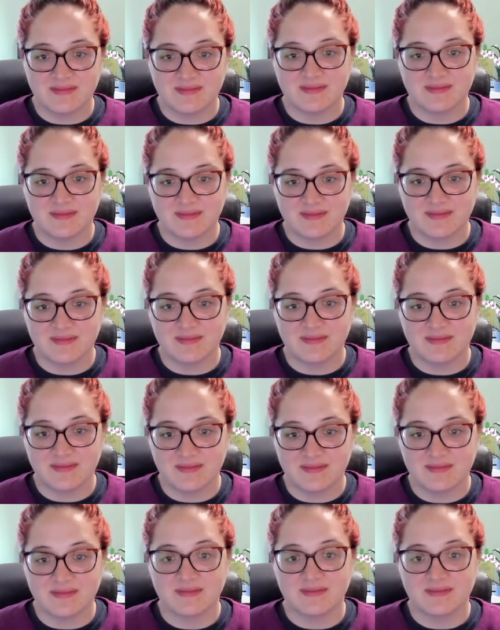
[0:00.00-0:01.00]

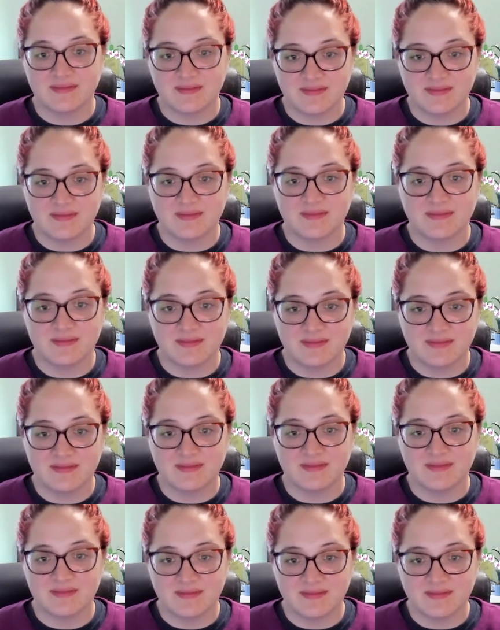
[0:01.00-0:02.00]

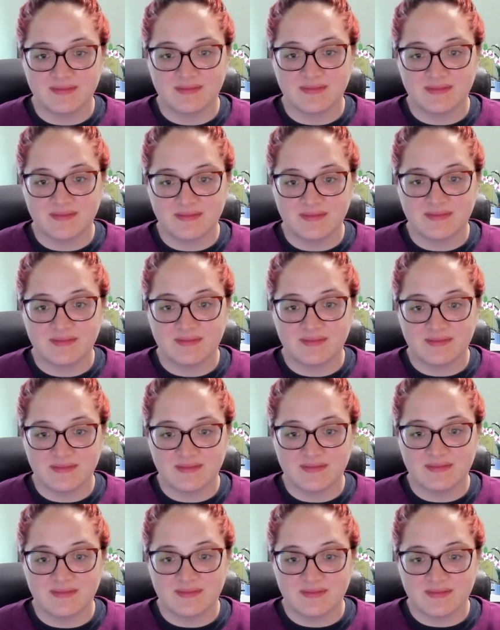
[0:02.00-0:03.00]

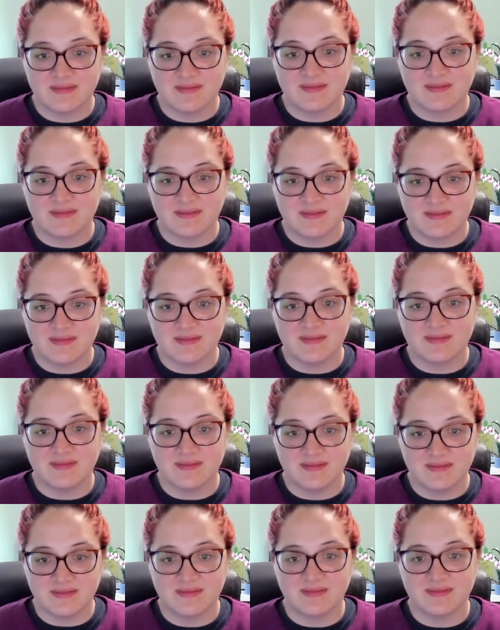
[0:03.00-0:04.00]

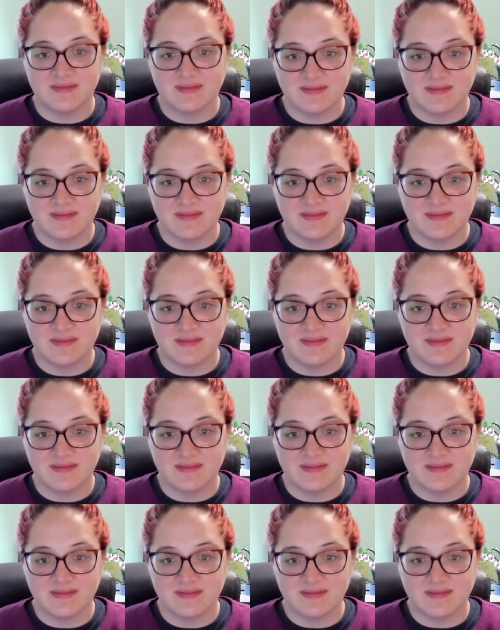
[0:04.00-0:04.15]
(not speaking)